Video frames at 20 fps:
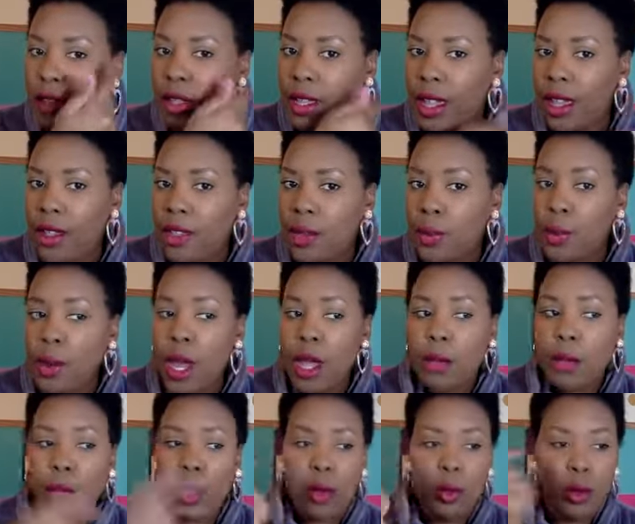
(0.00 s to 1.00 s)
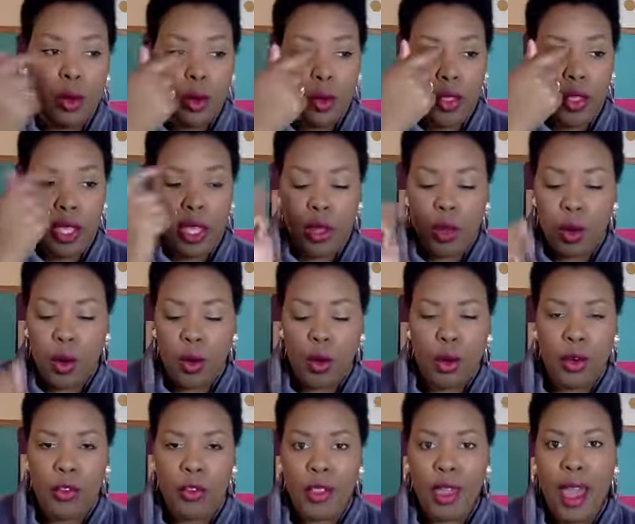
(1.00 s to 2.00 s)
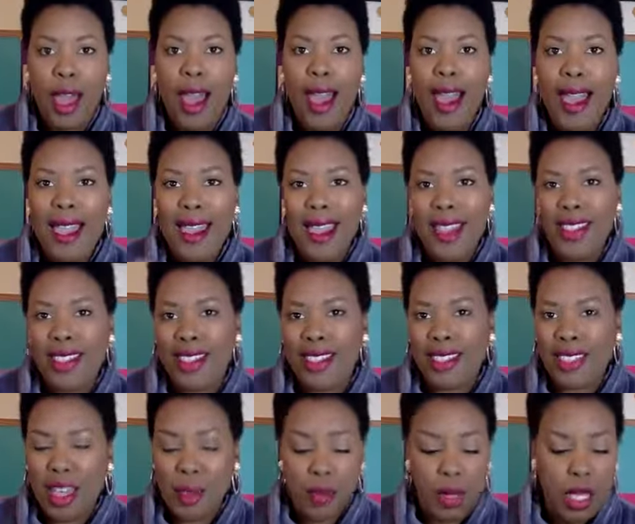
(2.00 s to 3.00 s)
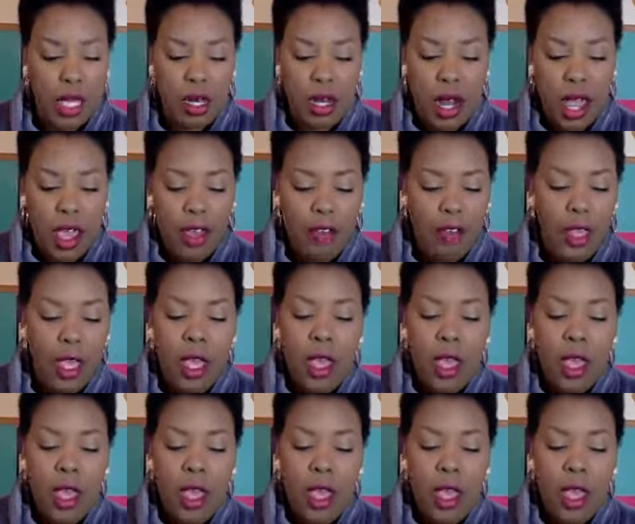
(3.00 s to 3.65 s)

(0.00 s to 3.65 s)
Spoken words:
like on the brow bone or on the inner corner of the eye, and then let that be enough.